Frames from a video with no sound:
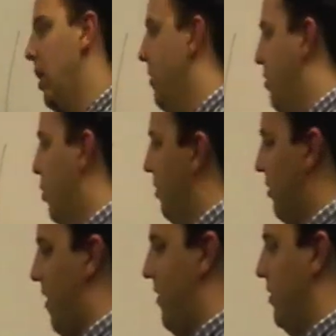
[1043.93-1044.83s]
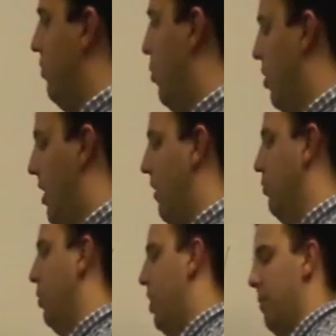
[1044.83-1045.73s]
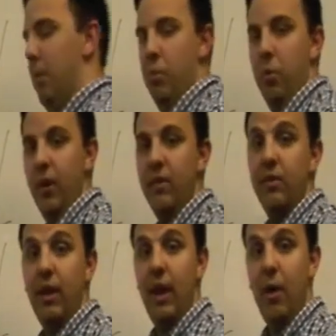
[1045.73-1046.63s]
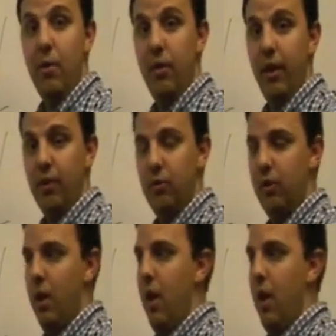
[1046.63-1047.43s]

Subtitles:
Of course, offensive coordinators will come up with ways to counter this,